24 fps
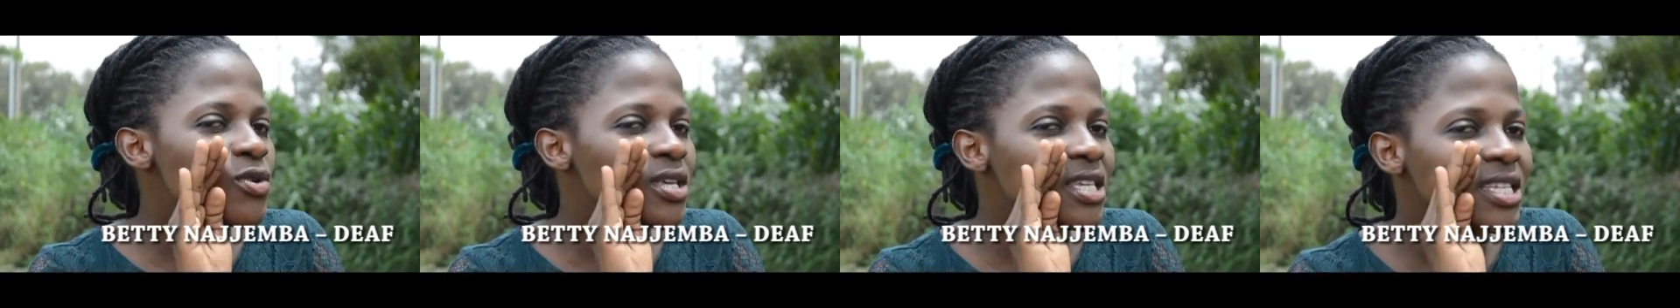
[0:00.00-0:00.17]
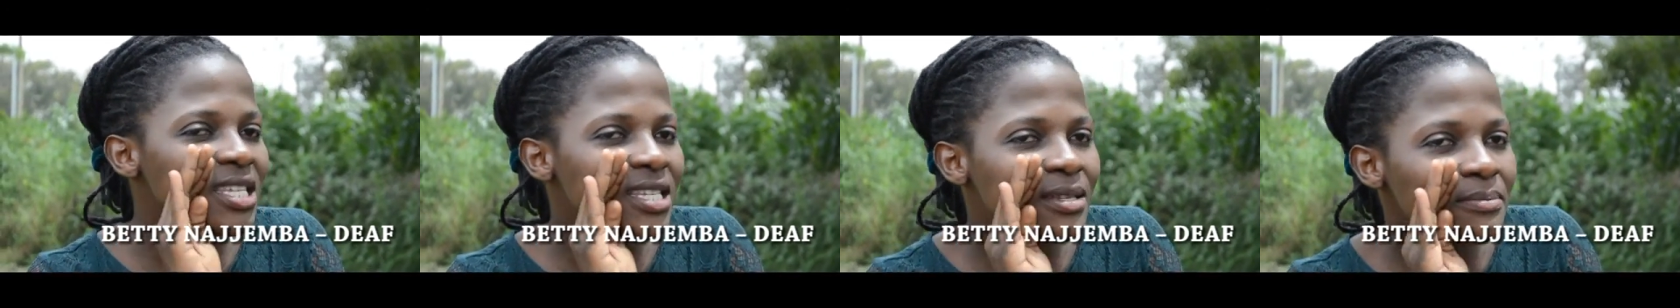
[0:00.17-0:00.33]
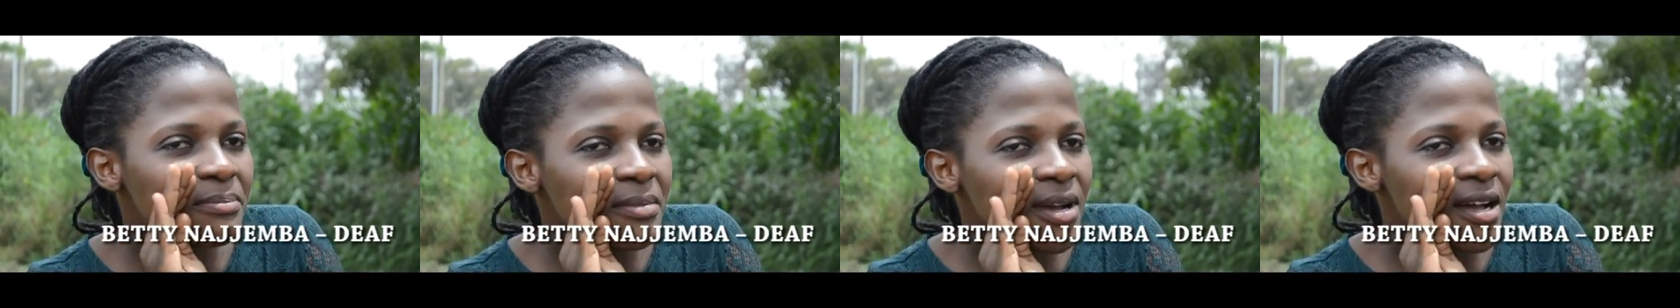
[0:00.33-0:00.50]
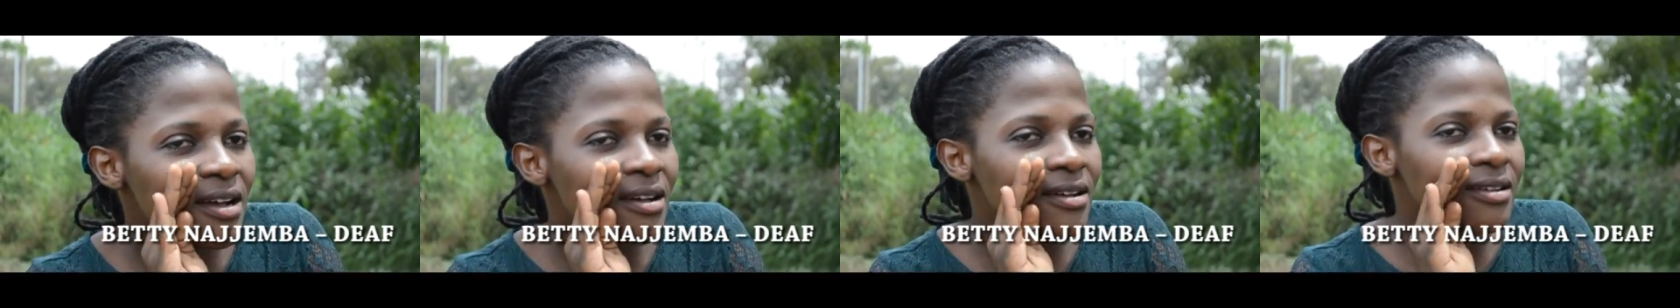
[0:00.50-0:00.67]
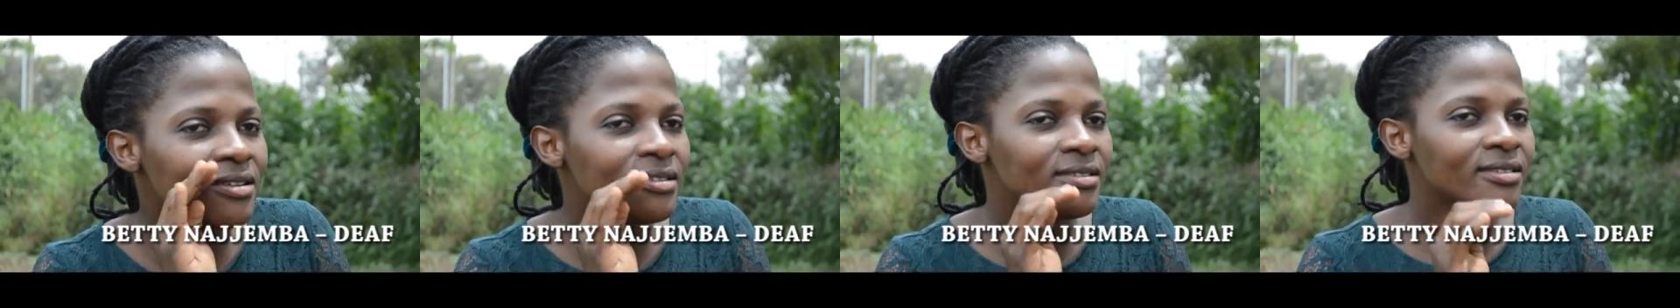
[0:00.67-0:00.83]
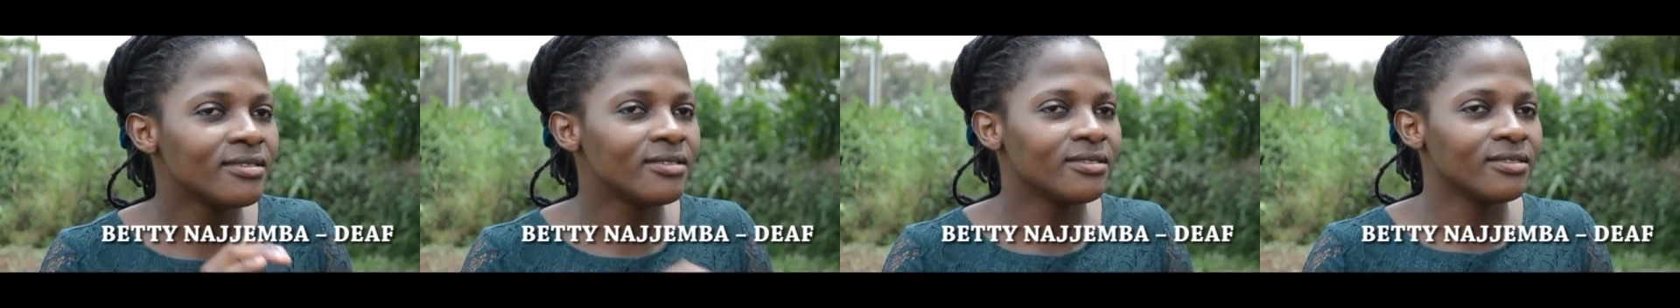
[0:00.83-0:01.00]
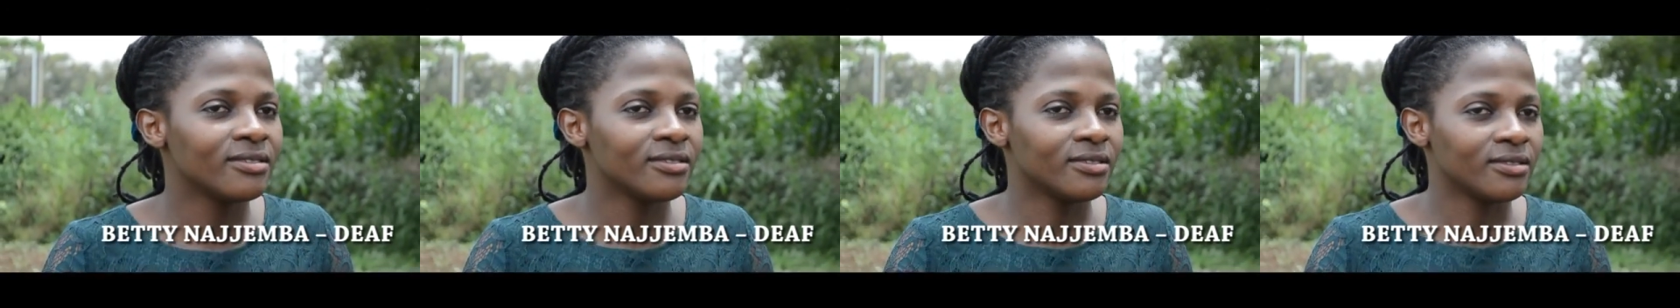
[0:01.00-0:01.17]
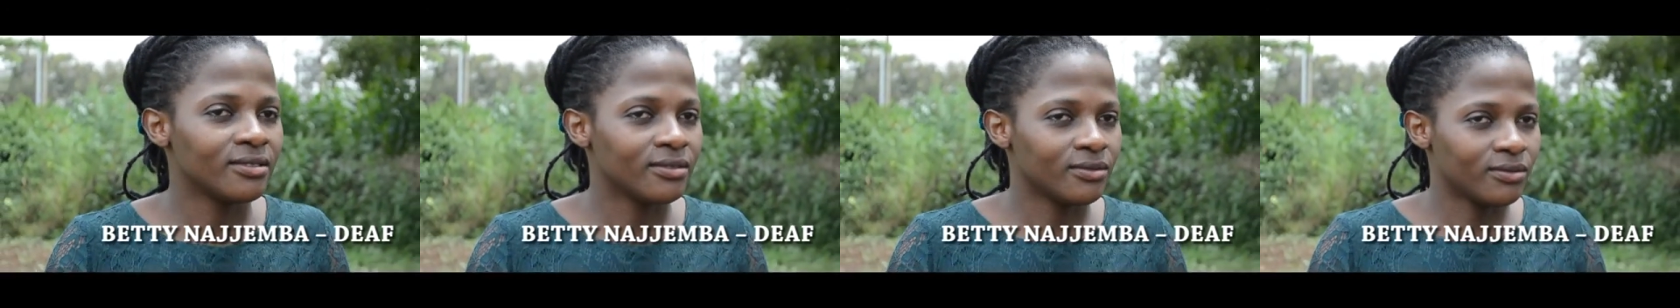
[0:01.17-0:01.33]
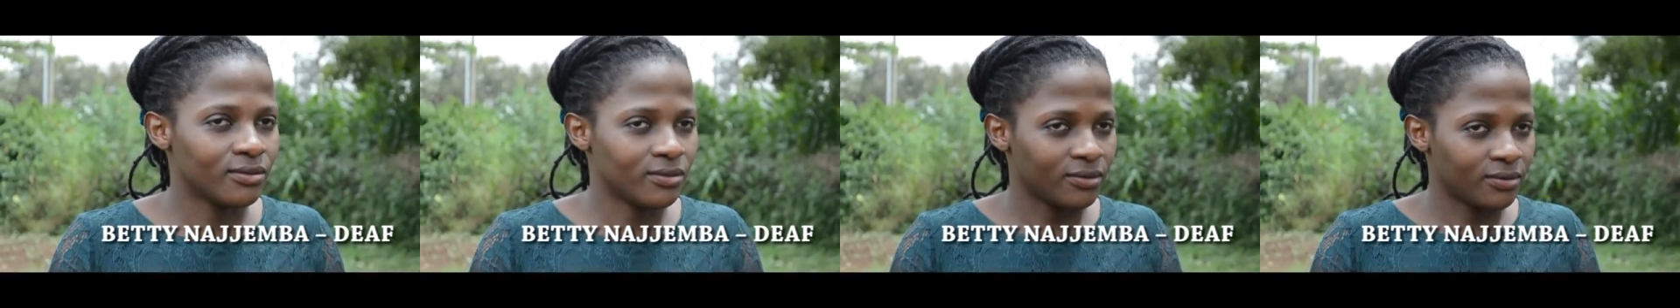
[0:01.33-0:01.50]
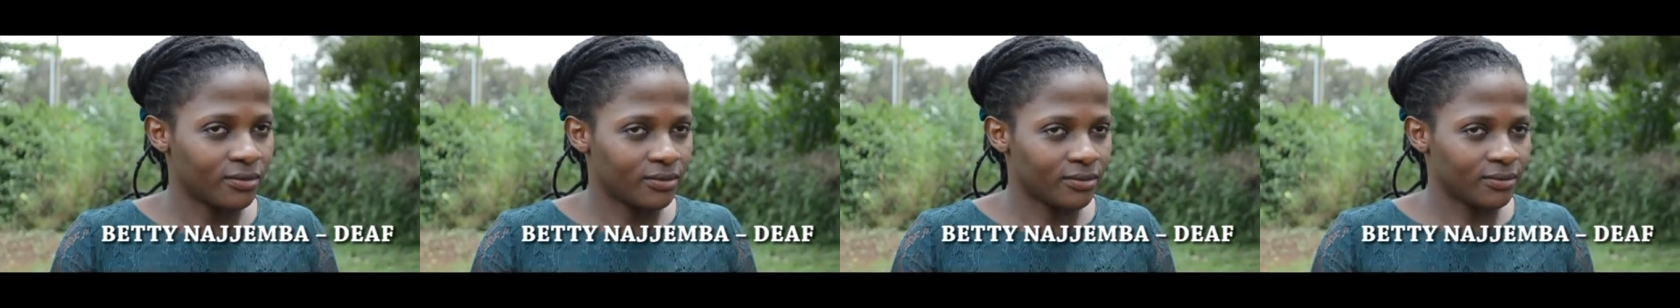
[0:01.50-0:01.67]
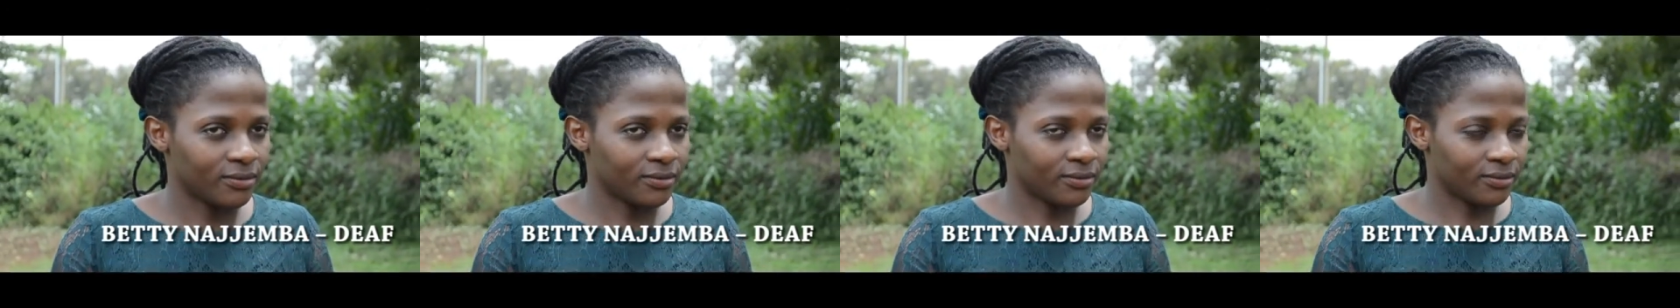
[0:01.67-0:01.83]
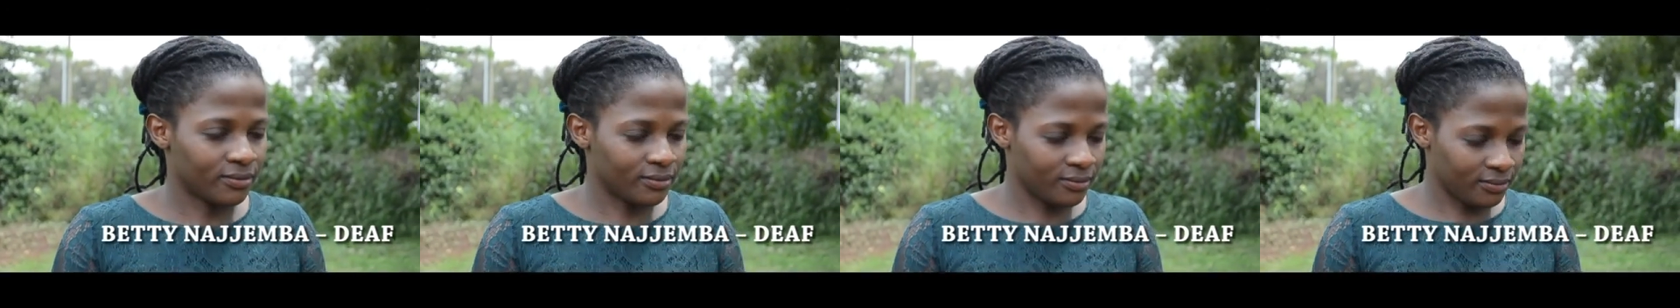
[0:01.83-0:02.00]
anyone that is hearing, any
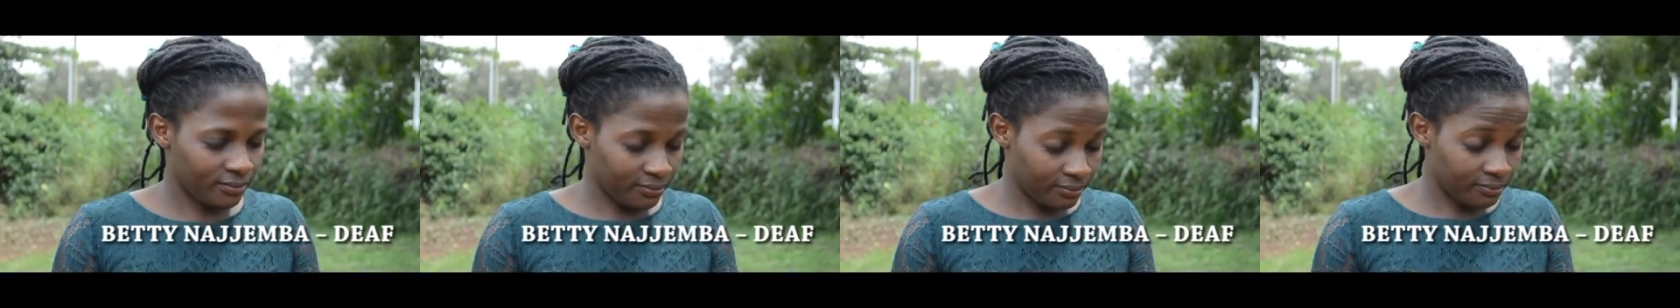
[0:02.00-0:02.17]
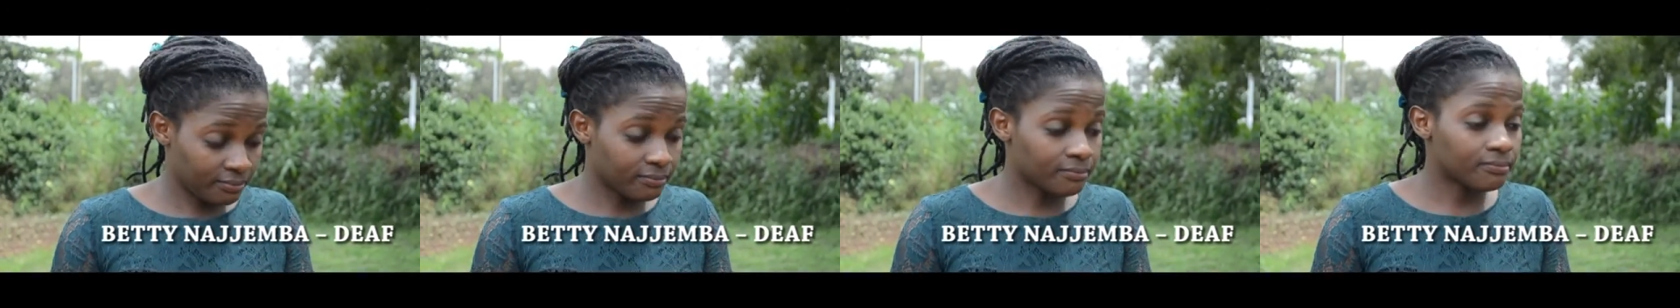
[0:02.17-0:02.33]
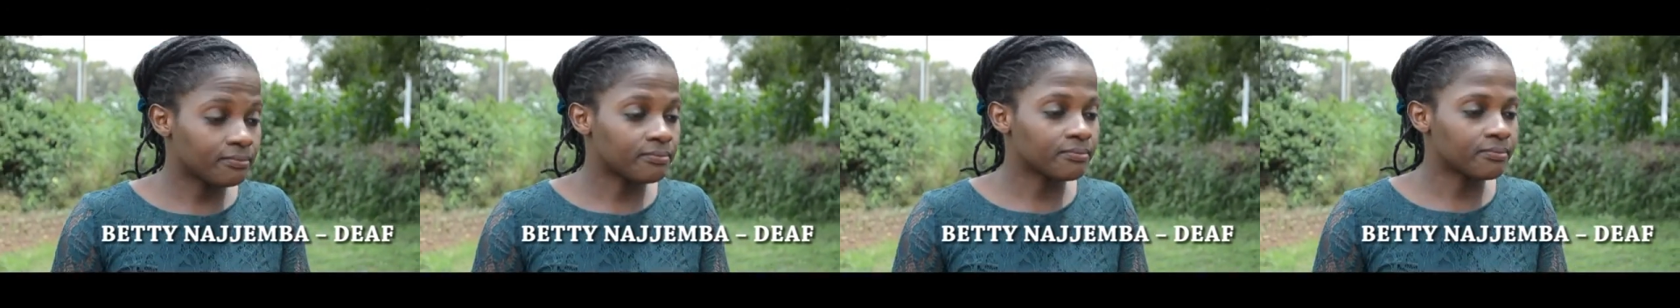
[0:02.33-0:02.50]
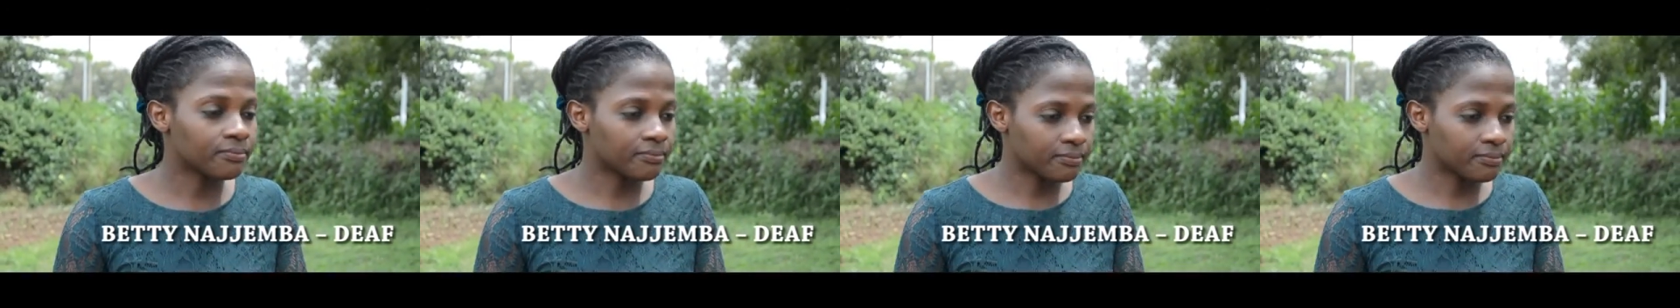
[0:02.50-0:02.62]
other normal person.